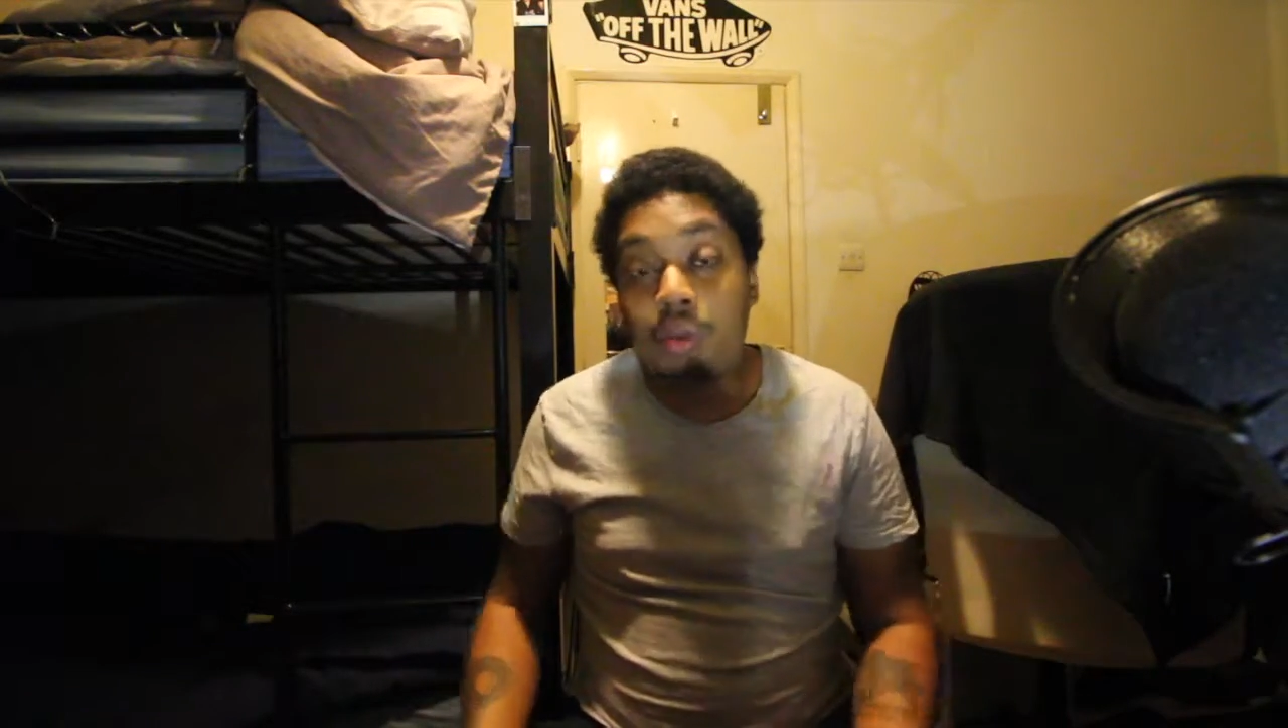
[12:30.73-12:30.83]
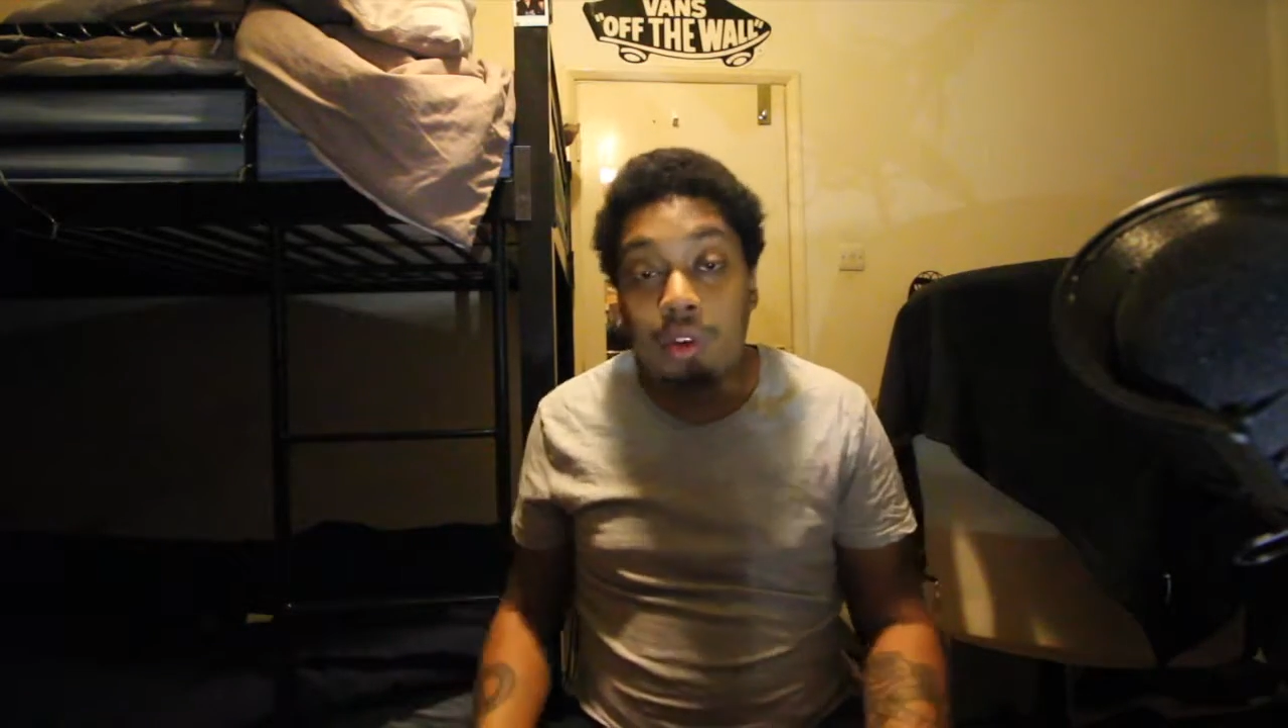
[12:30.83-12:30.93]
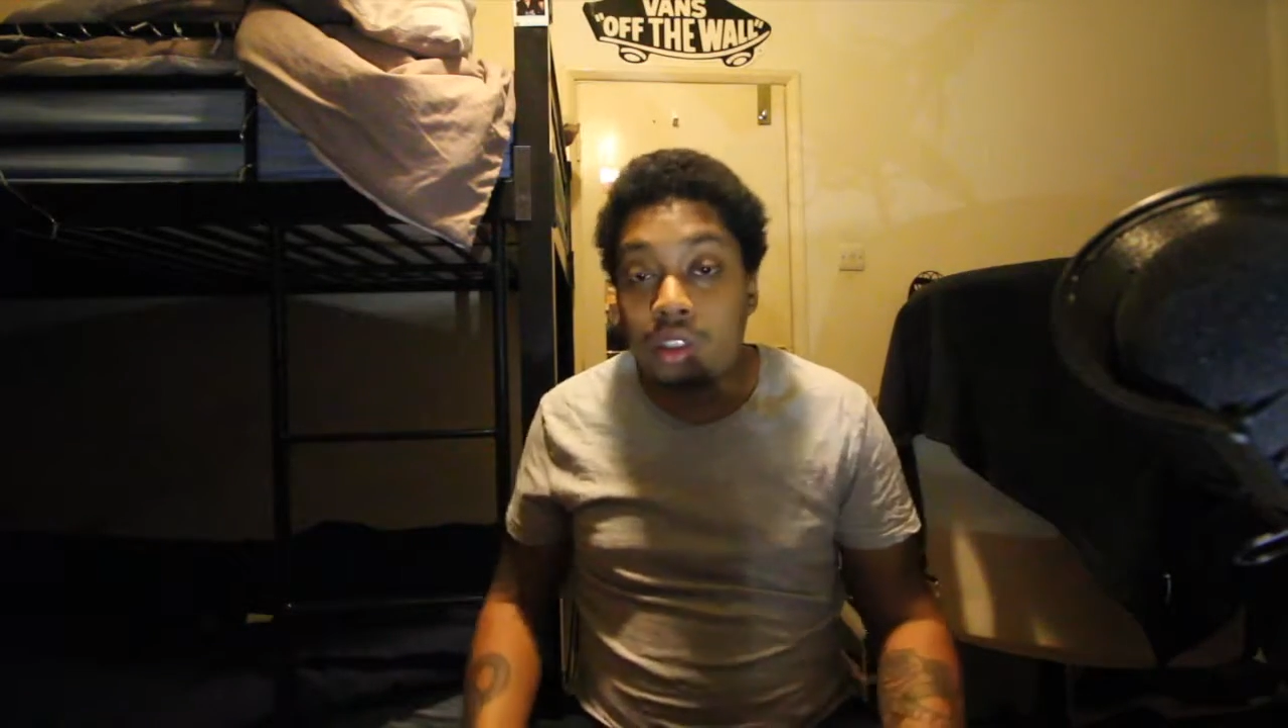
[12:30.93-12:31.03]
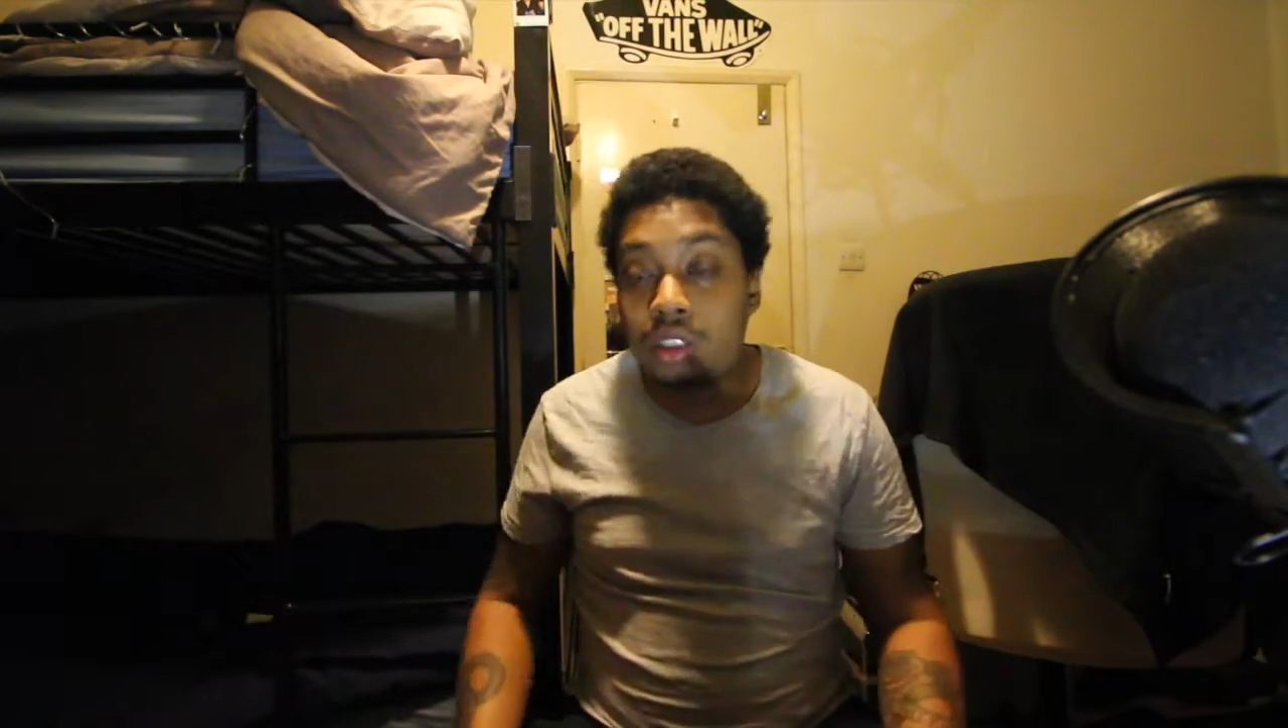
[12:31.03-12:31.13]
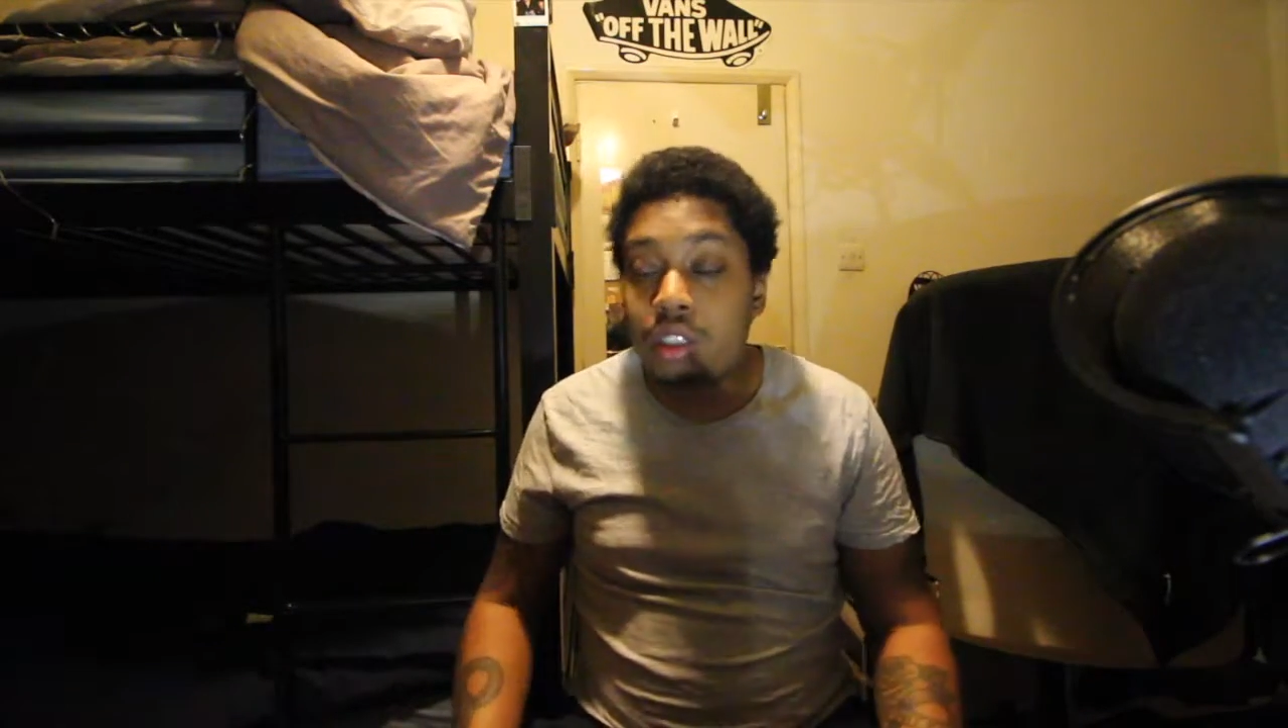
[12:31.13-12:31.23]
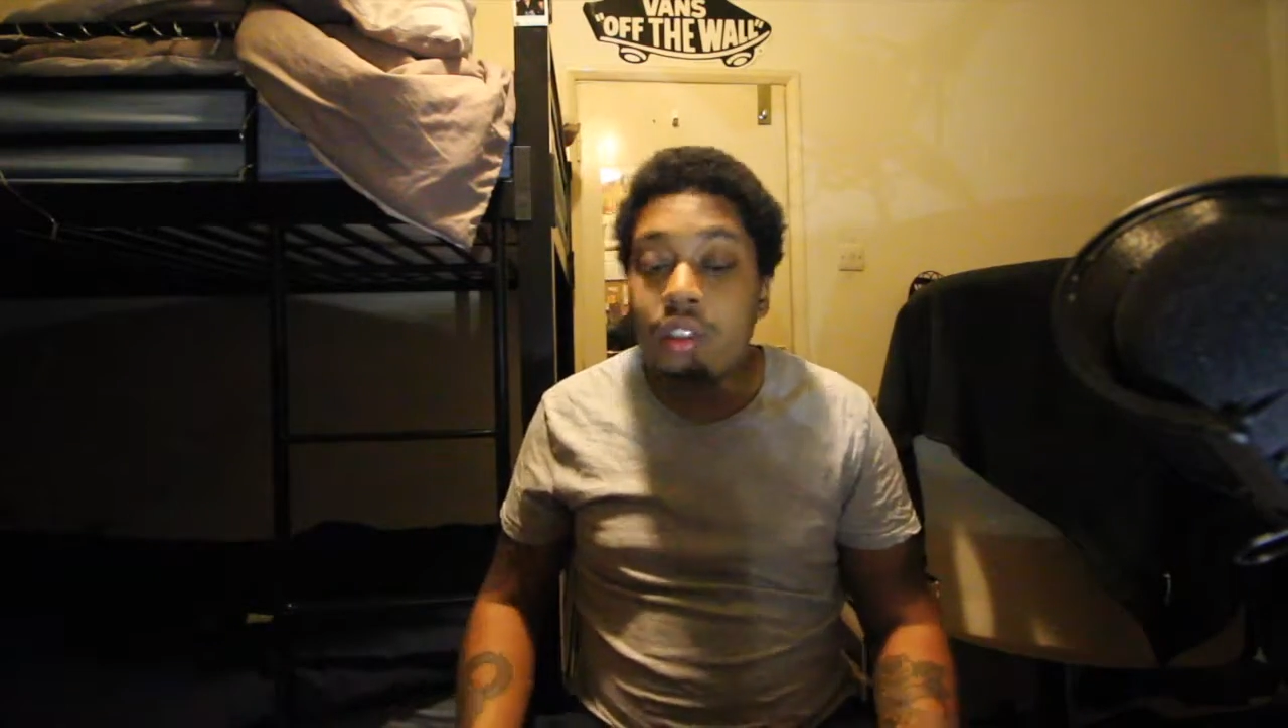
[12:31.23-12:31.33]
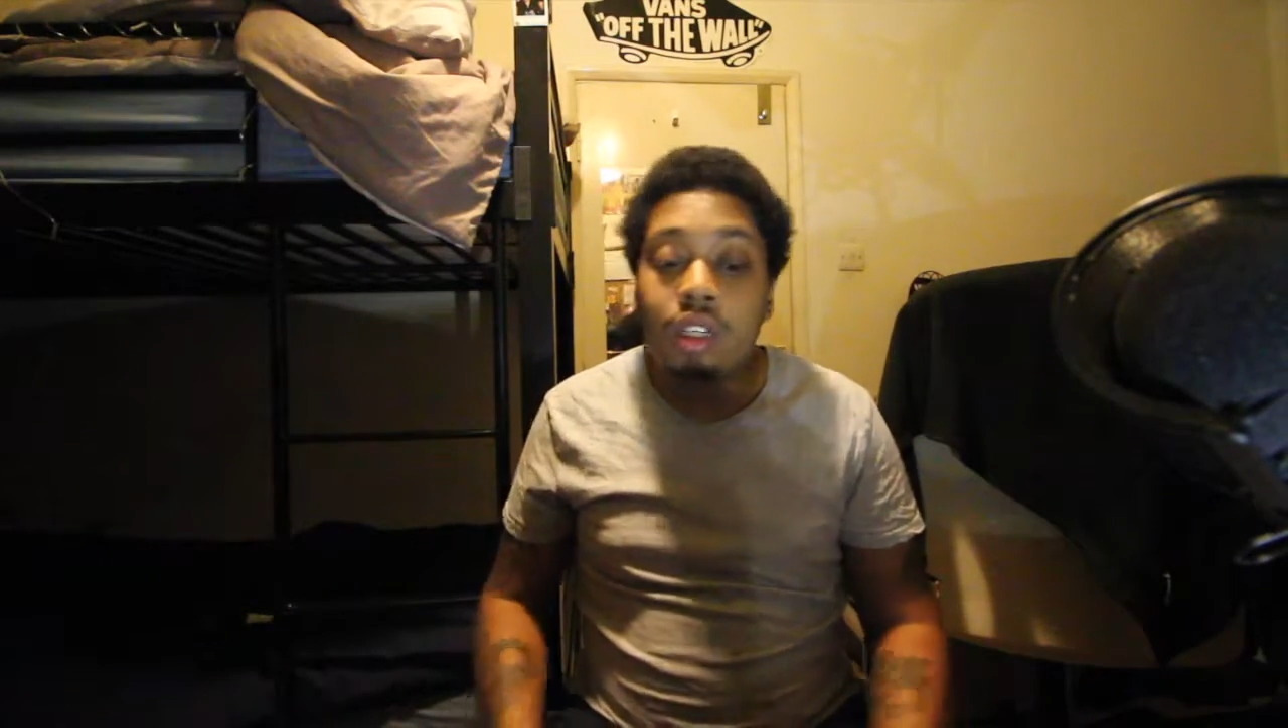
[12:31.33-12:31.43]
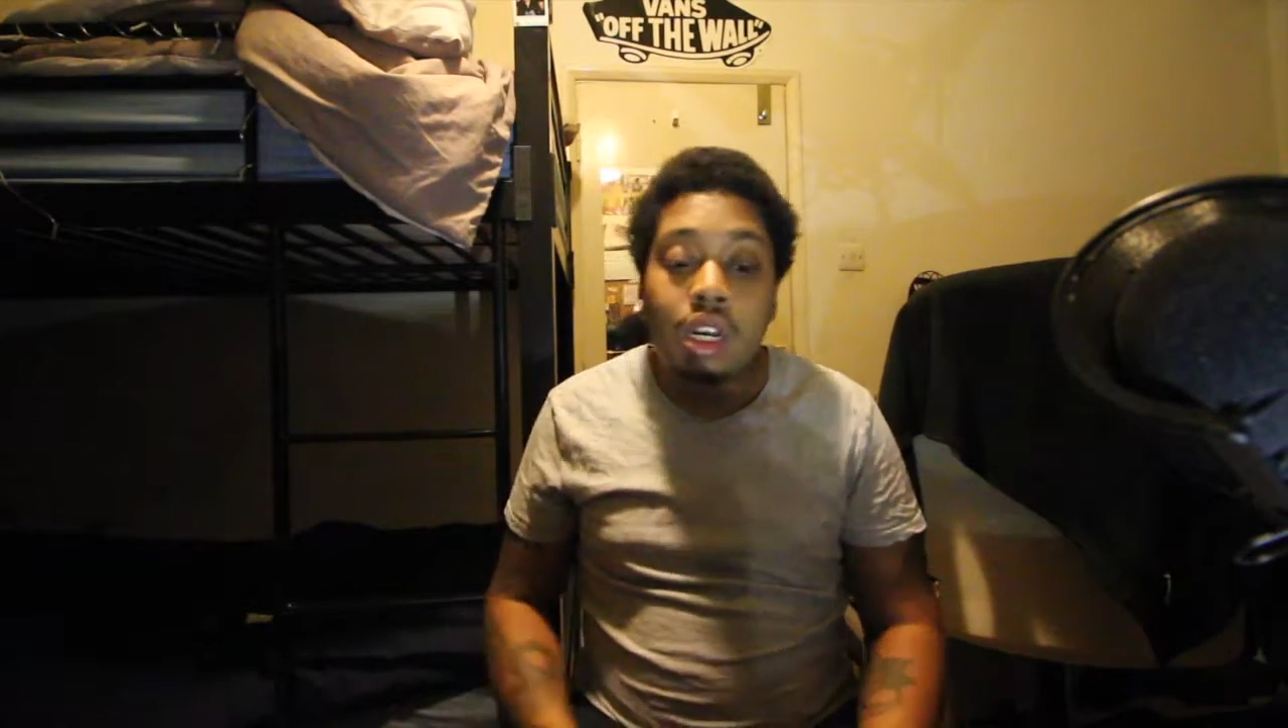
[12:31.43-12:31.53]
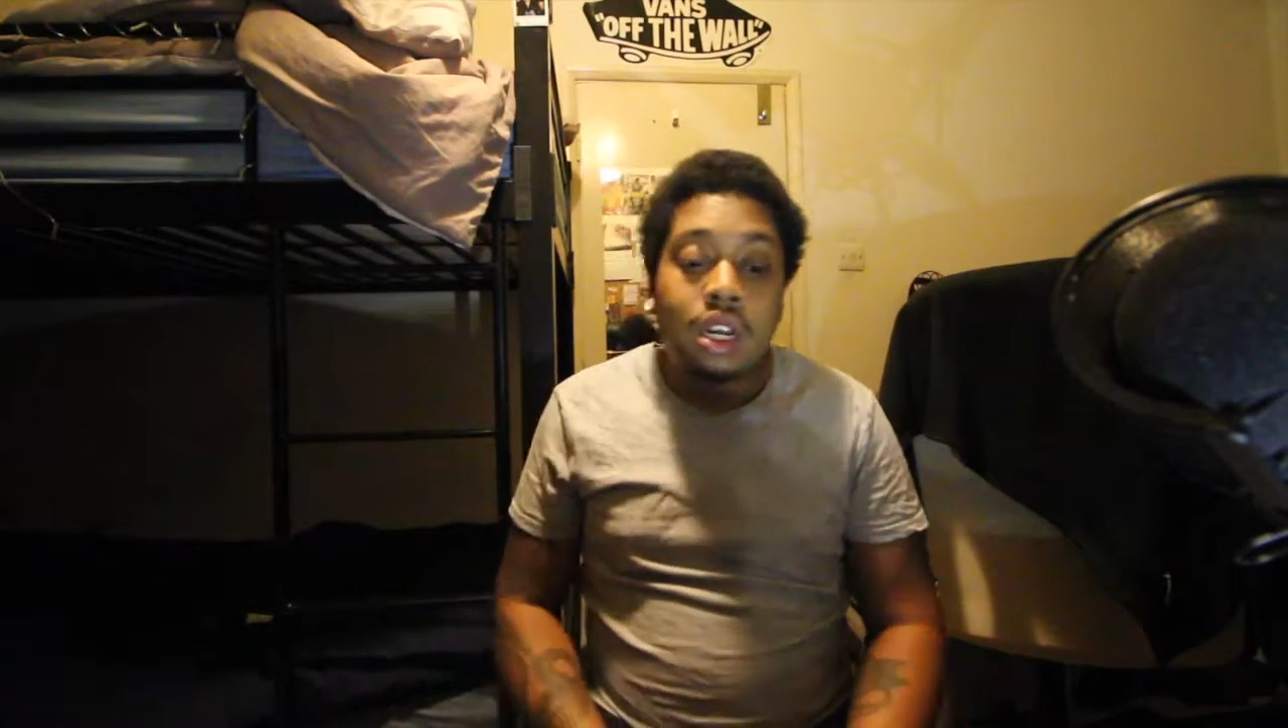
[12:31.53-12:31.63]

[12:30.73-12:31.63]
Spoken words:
point, you know?